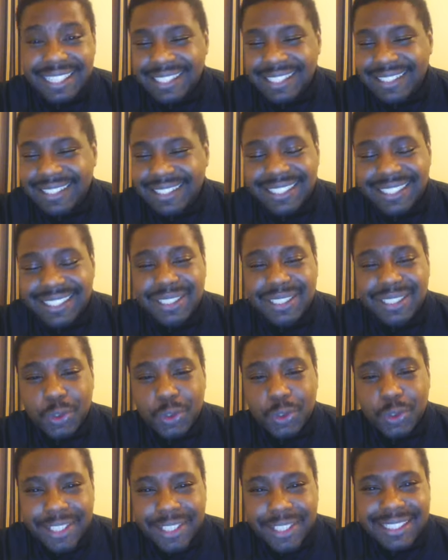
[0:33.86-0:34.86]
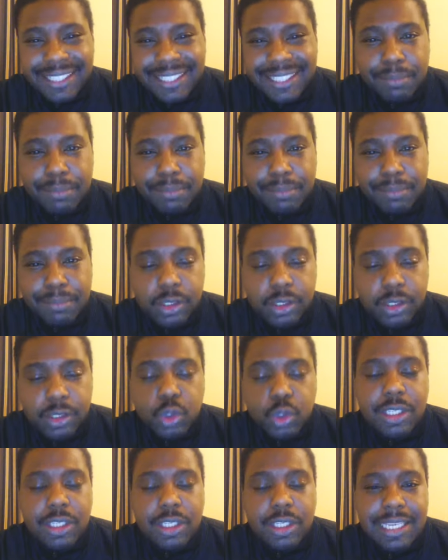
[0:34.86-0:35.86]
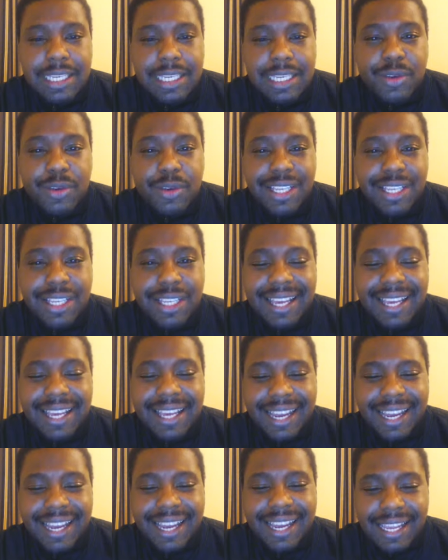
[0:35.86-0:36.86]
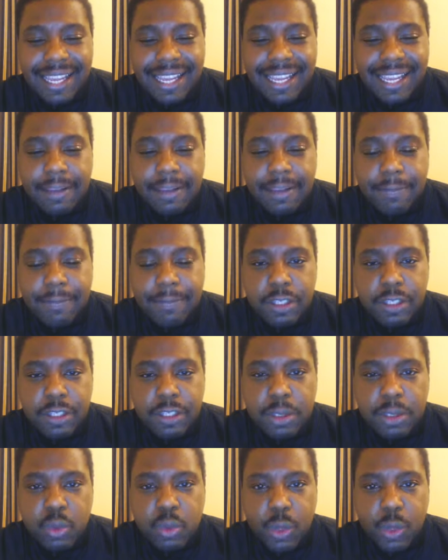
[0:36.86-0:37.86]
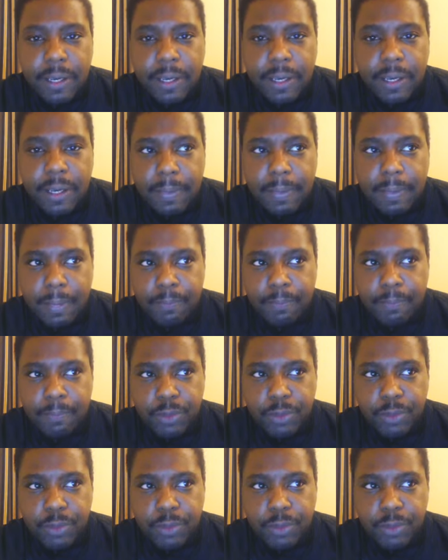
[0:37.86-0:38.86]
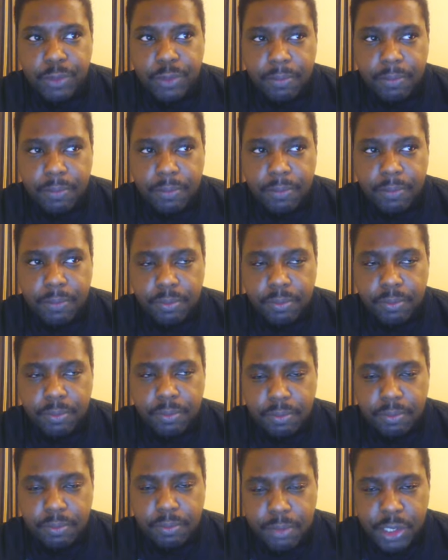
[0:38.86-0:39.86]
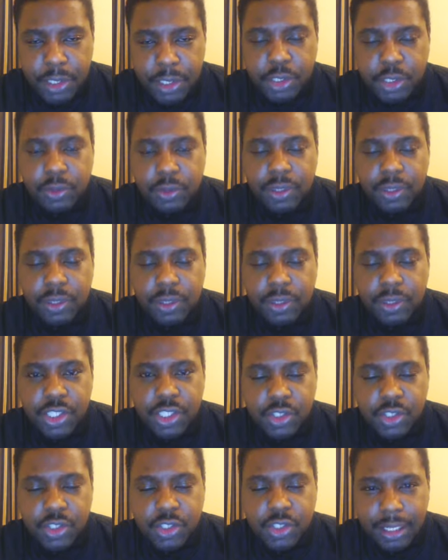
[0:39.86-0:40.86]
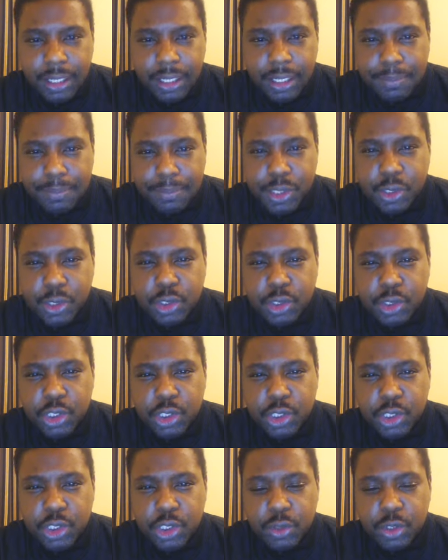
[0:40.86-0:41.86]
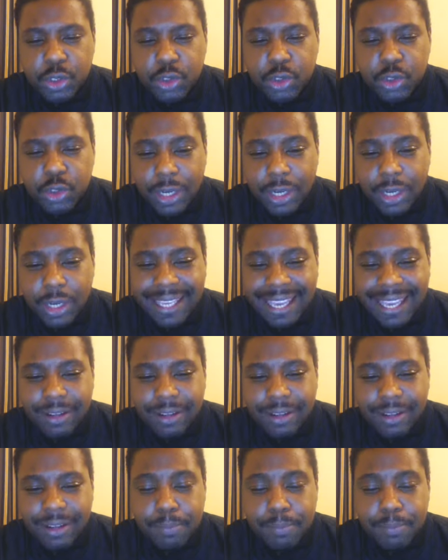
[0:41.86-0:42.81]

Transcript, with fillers: destroyed, dismantled. You could see there was a, a clear difference between um, Mitchell and Estrada. Mitchell showed great counter